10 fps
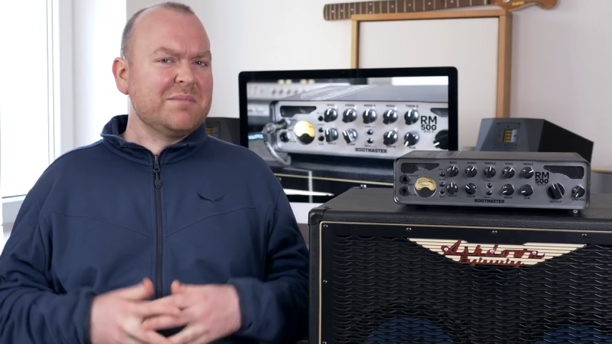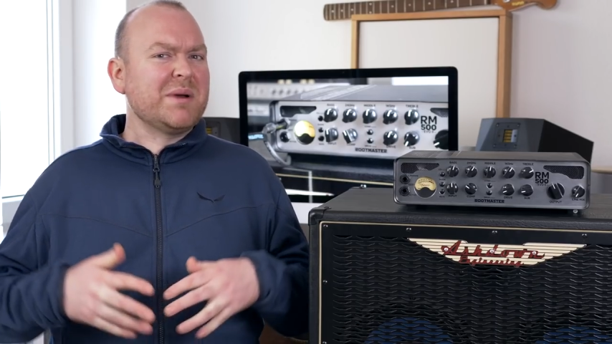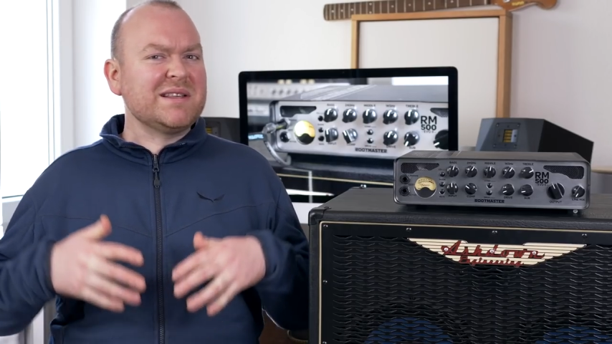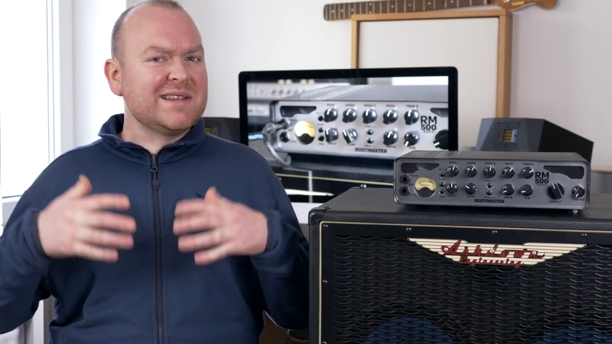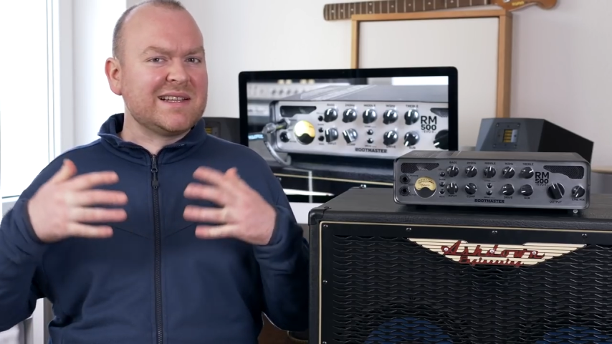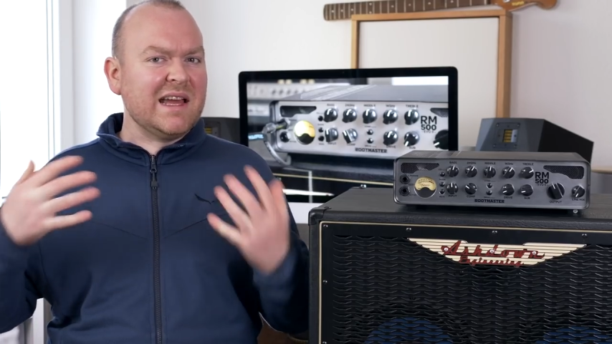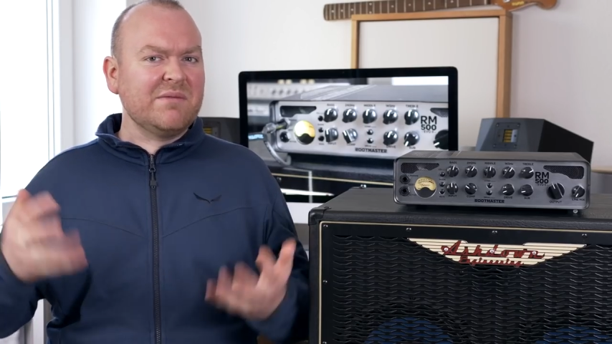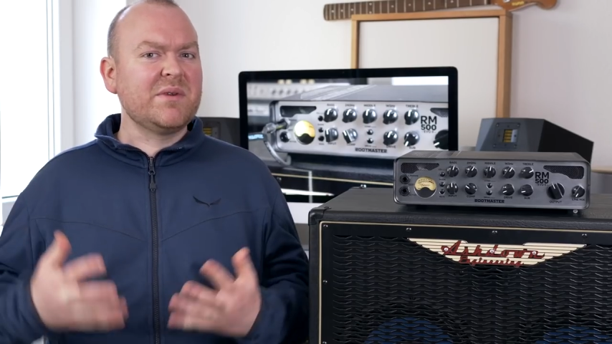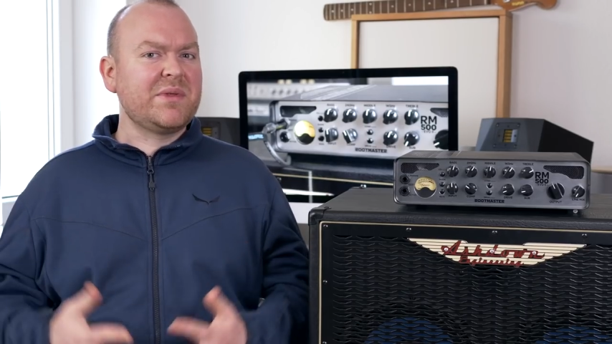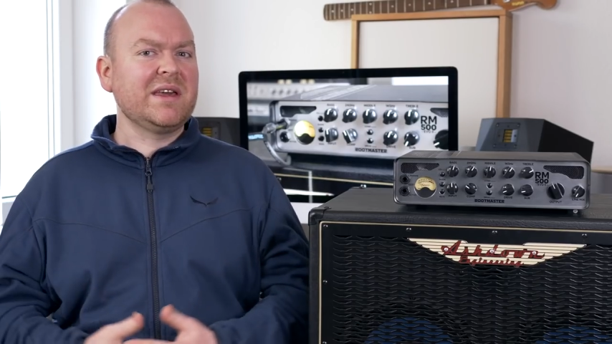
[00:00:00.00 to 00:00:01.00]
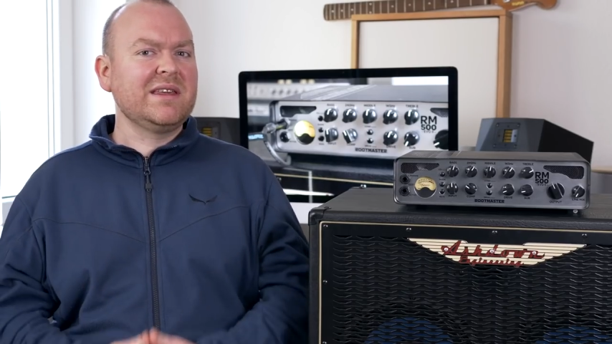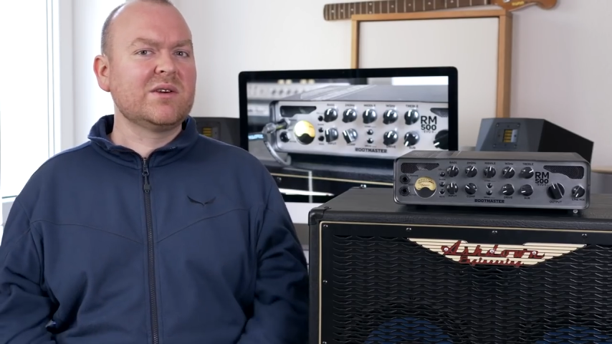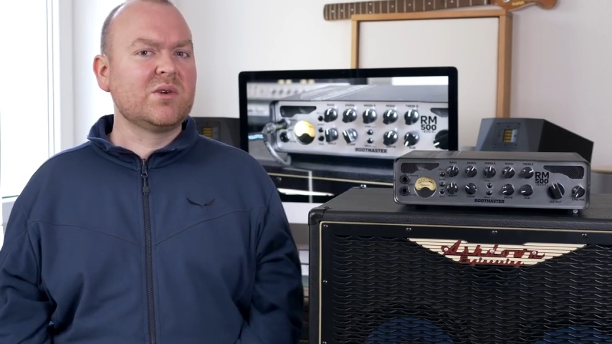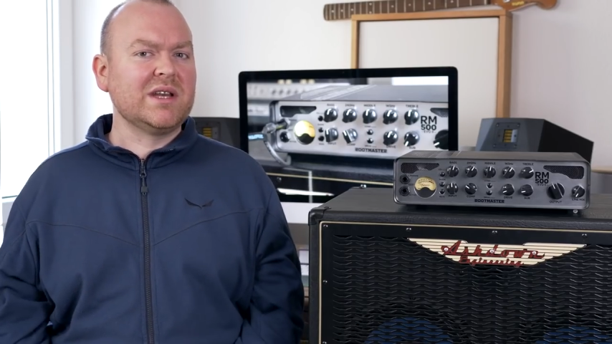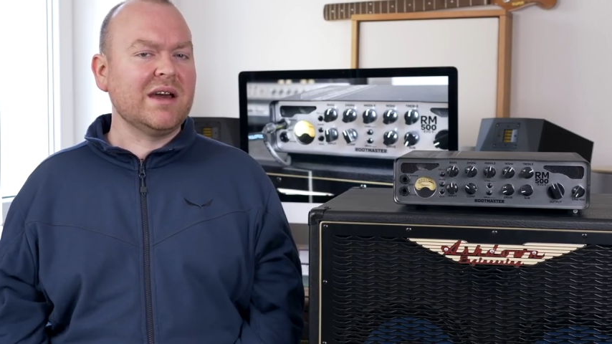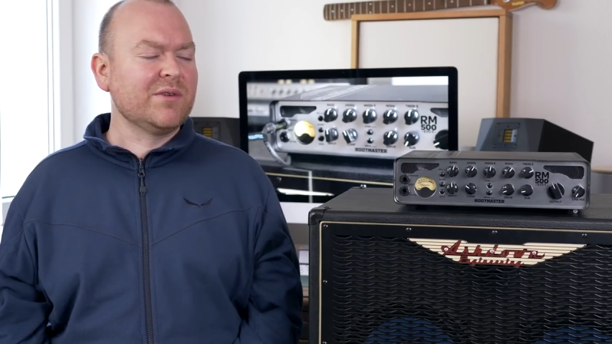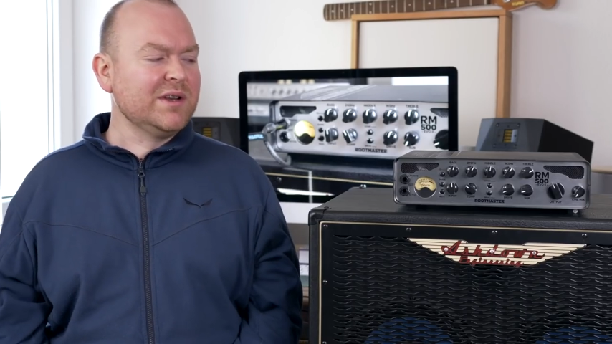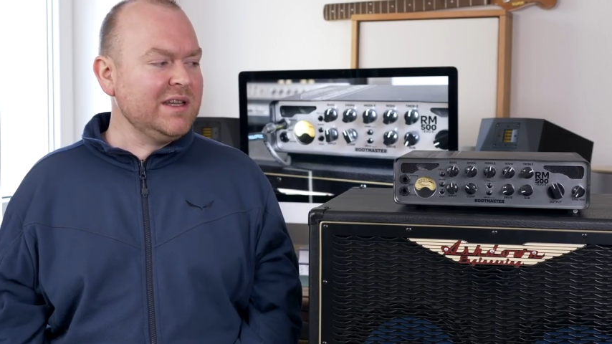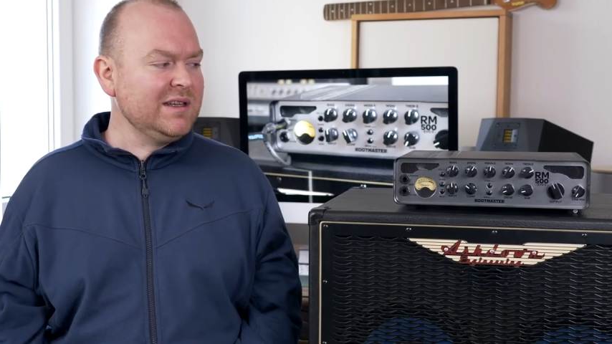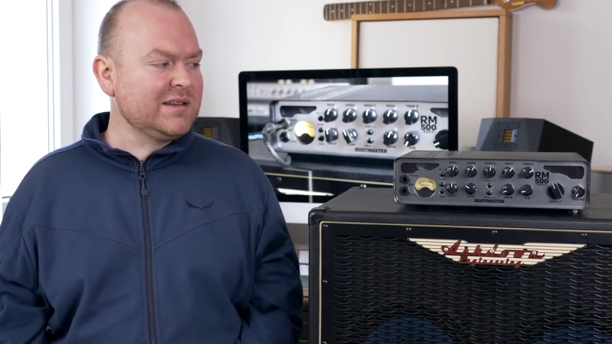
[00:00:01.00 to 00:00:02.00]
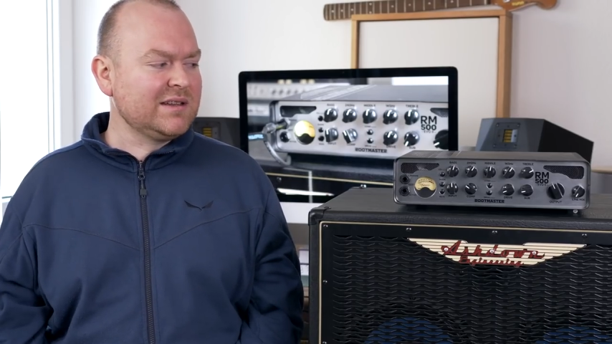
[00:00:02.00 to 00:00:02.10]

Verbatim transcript: basically everything you could ever need.